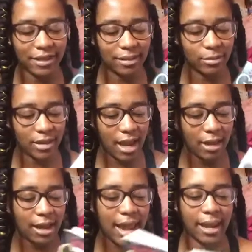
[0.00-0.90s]
This was kind
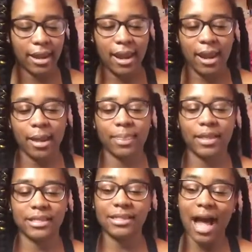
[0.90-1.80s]
of like
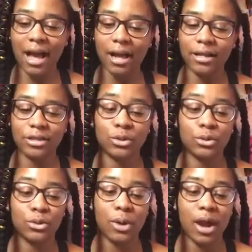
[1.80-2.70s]
the saga
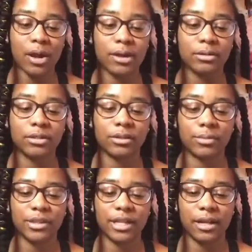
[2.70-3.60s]
to
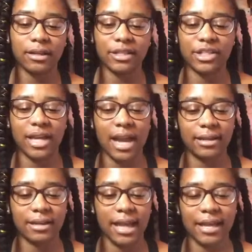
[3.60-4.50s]
Michelle, and she kind
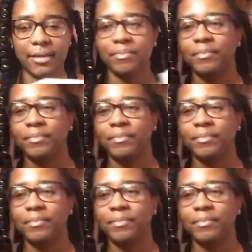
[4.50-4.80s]
of like